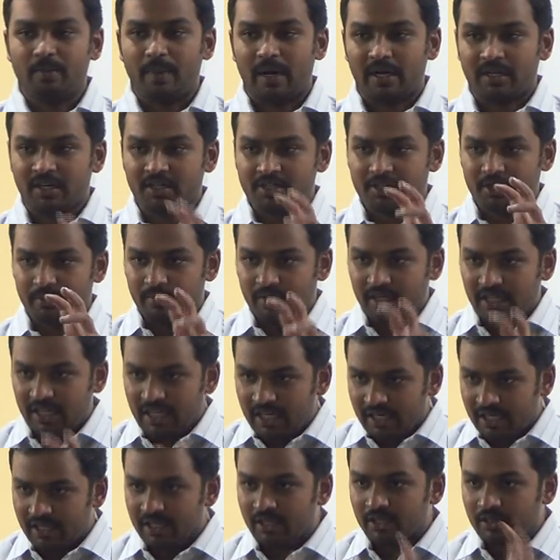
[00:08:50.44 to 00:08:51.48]
If the partnership
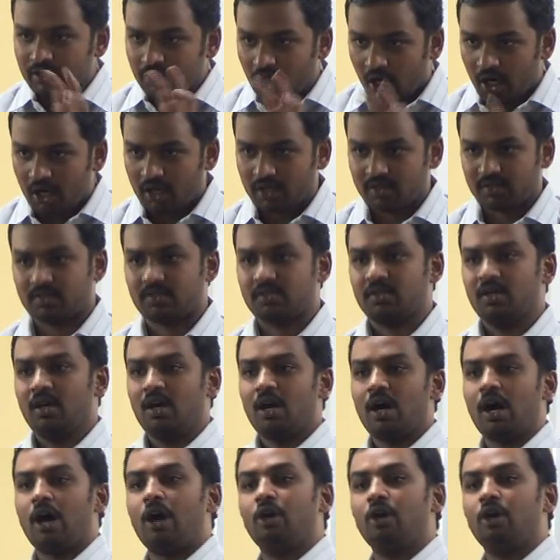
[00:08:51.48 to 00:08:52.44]
deed talks